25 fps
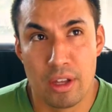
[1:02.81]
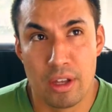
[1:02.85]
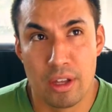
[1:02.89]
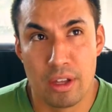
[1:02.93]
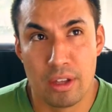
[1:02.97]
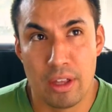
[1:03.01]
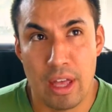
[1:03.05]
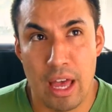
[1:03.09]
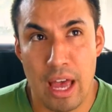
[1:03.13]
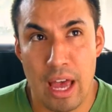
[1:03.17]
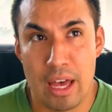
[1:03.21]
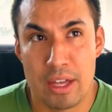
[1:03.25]

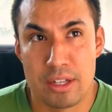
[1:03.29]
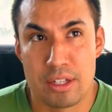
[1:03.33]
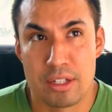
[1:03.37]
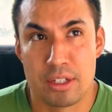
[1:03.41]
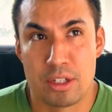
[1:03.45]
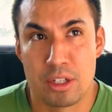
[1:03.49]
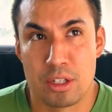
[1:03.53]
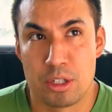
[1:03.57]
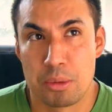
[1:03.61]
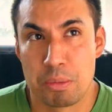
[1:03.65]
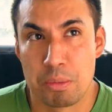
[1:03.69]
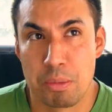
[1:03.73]

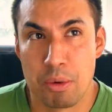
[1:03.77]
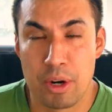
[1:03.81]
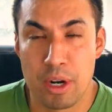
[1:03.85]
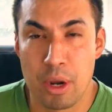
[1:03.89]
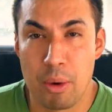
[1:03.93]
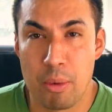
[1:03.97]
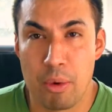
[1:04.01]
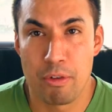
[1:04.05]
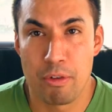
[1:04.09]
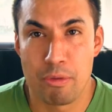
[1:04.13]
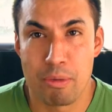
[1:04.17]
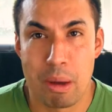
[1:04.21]
last spring
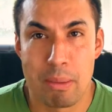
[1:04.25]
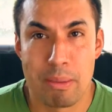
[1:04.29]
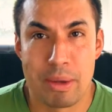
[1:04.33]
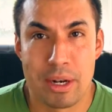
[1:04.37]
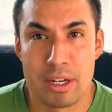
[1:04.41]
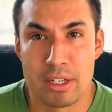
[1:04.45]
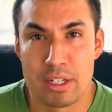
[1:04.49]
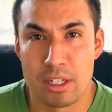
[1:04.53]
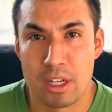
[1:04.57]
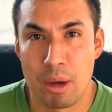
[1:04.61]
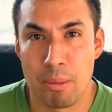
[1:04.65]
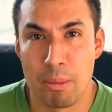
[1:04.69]
over my
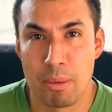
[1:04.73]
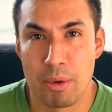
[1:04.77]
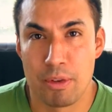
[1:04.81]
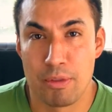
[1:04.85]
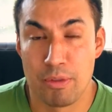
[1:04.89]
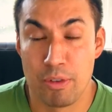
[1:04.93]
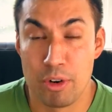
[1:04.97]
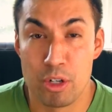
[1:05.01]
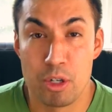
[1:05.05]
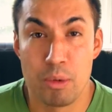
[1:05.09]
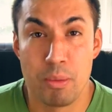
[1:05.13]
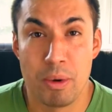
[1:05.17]
minutes
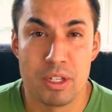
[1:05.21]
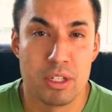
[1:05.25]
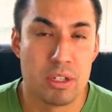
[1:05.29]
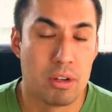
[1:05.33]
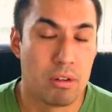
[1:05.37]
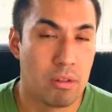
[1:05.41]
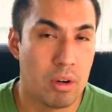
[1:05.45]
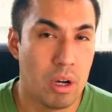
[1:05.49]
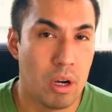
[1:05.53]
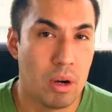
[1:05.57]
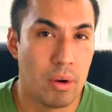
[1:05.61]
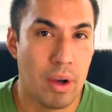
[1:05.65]
for 2 months in
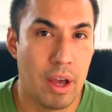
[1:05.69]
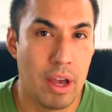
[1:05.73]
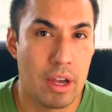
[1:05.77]
a row,